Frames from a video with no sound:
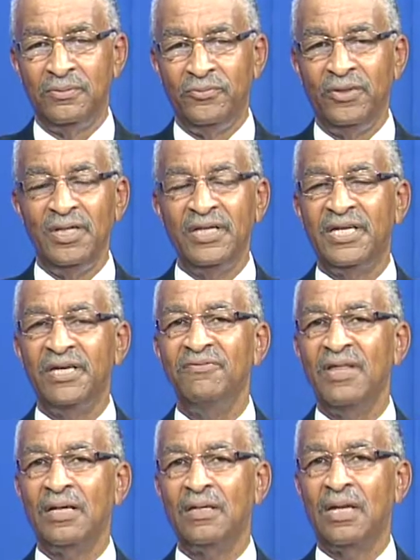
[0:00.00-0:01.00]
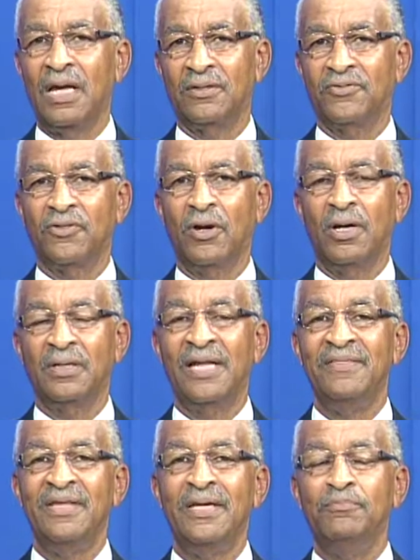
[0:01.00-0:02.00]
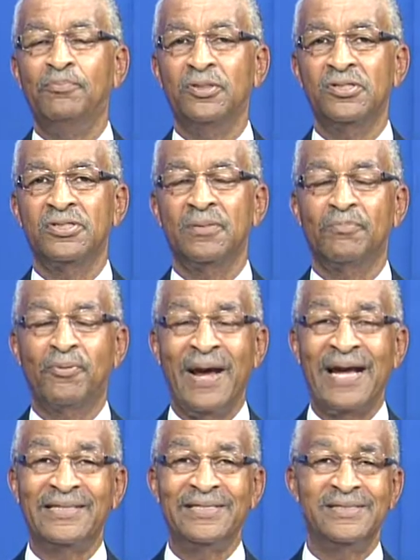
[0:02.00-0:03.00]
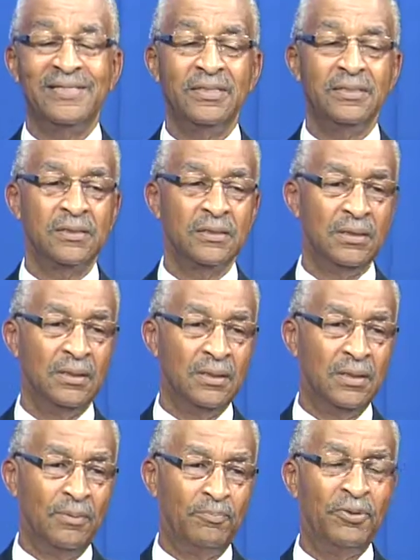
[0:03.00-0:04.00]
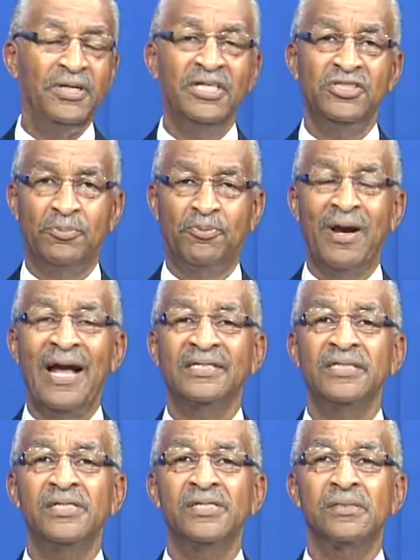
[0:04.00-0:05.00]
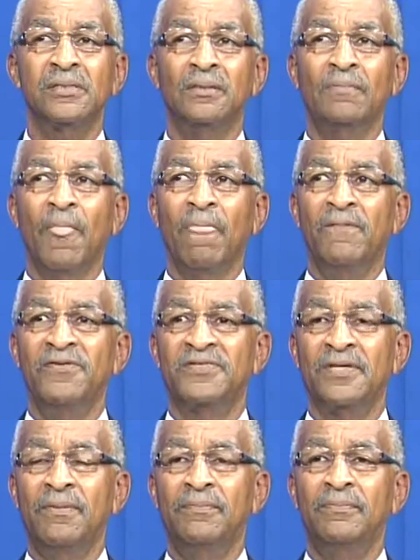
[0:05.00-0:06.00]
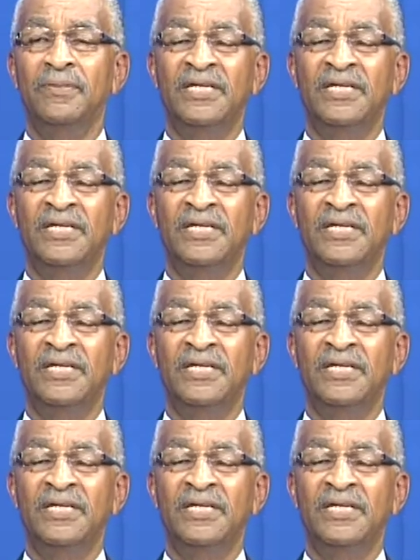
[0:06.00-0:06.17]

really give that a lot of thought and then put into practice some